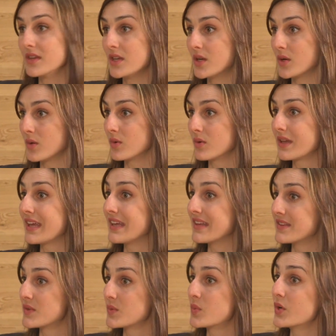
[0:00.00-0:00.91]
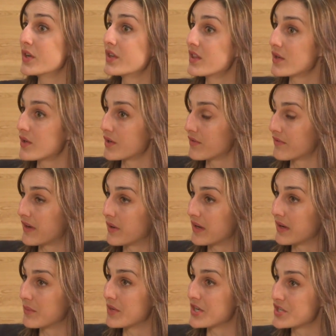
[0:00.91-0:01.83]
you know, kids would learn
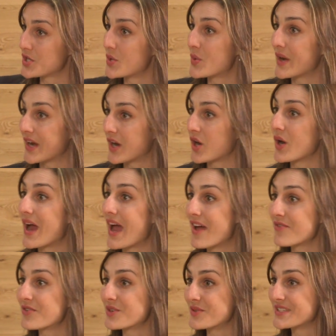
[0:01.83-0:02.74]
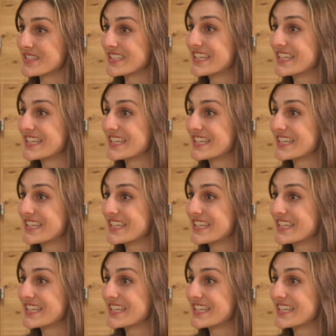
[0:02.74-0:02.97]
very much quicker afterwards.